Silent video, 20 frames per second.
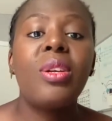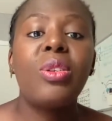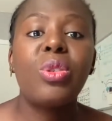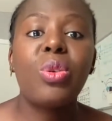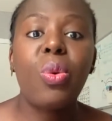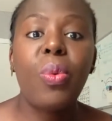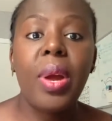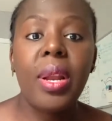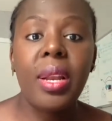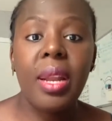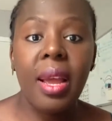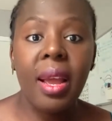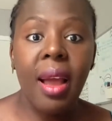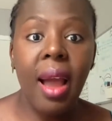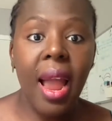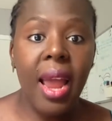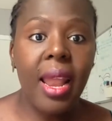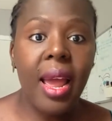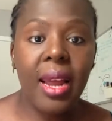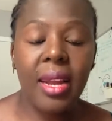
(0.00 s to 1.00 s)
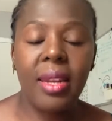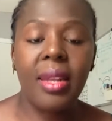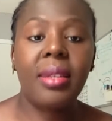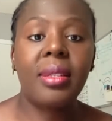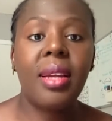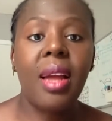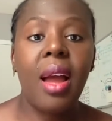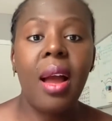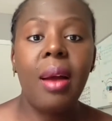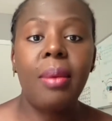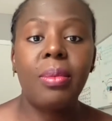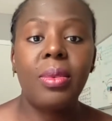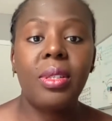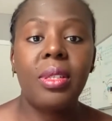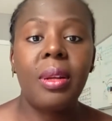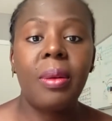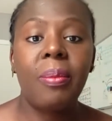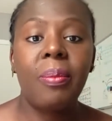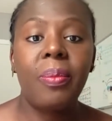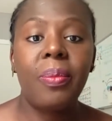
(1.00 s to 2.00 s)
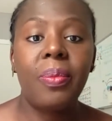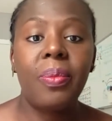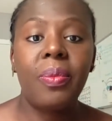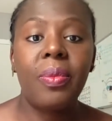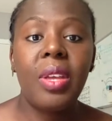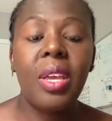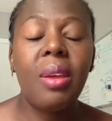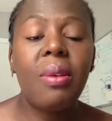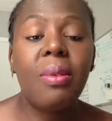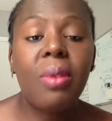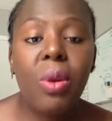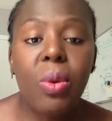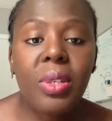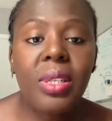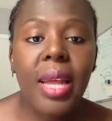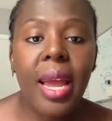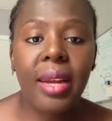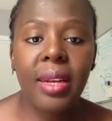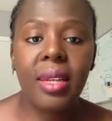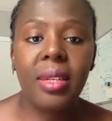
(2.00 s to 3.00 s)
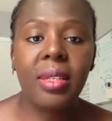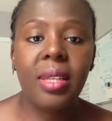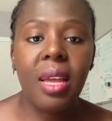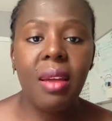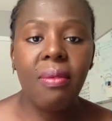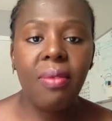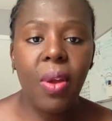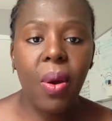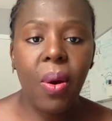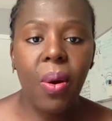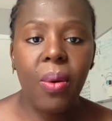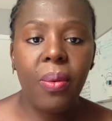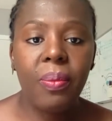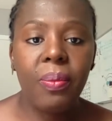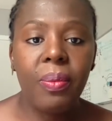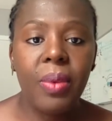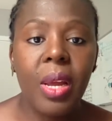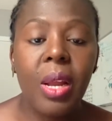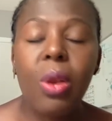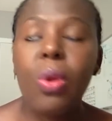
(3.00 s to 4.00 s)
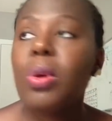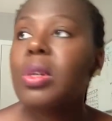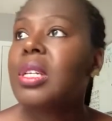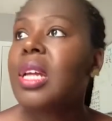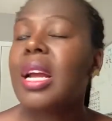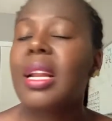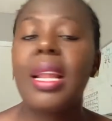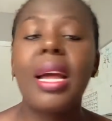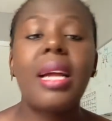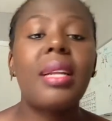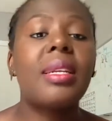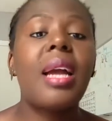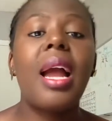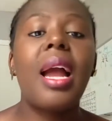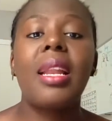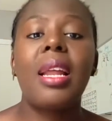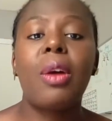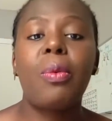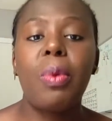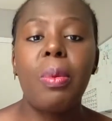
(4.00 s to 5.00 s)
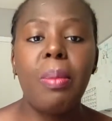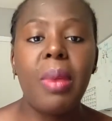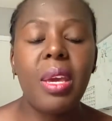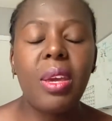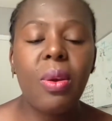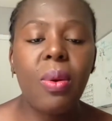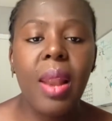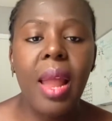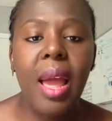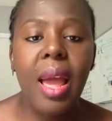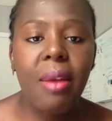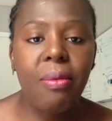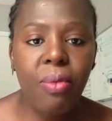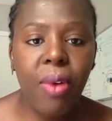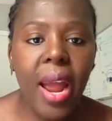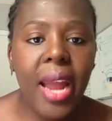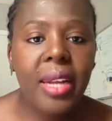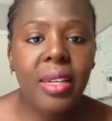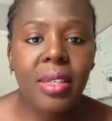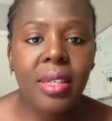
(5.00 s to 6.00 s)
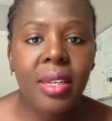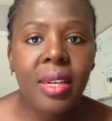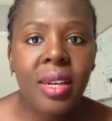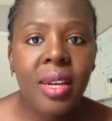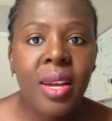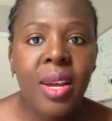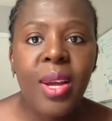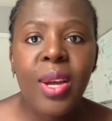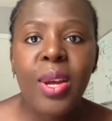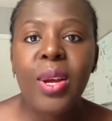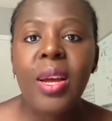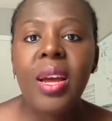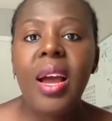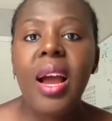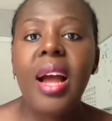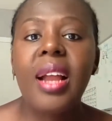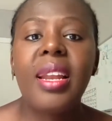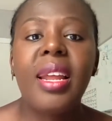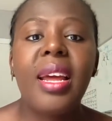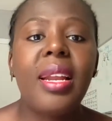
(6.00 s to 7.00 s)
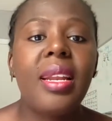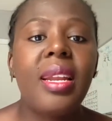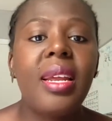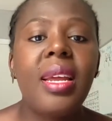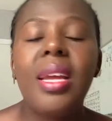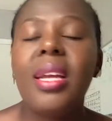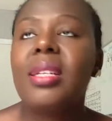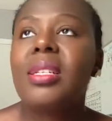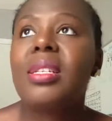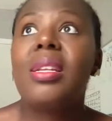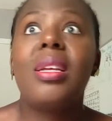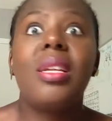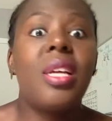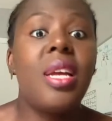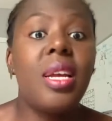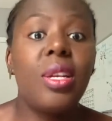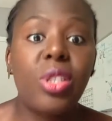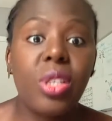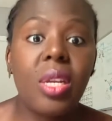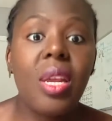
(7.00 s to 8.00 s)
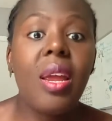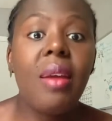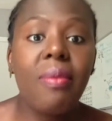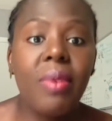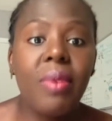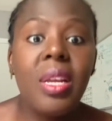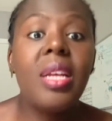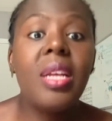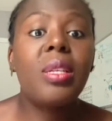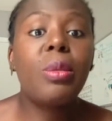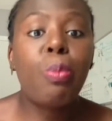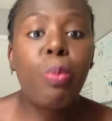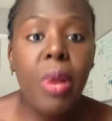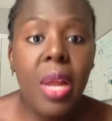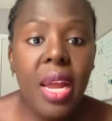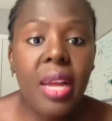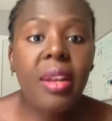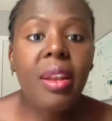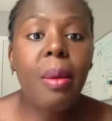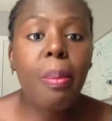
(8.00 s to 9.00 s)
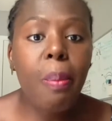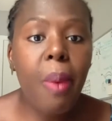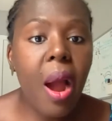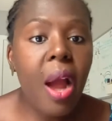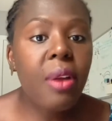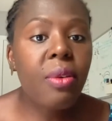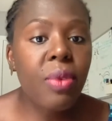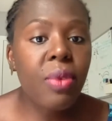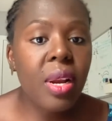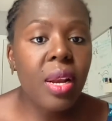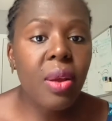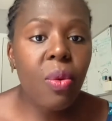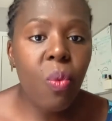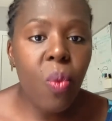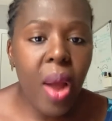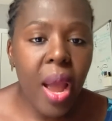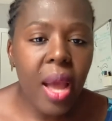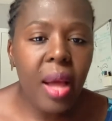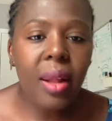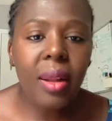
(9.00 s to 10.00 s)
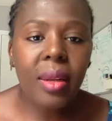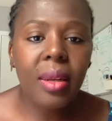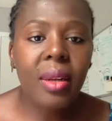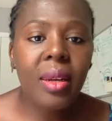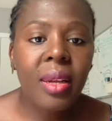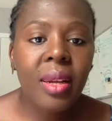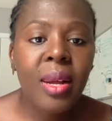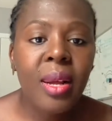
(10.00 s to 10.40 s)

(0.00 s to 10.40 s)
So when a guy like this comes, he looks like the savior. He looks like that guy that will make your life right. And then he's playing the part really well.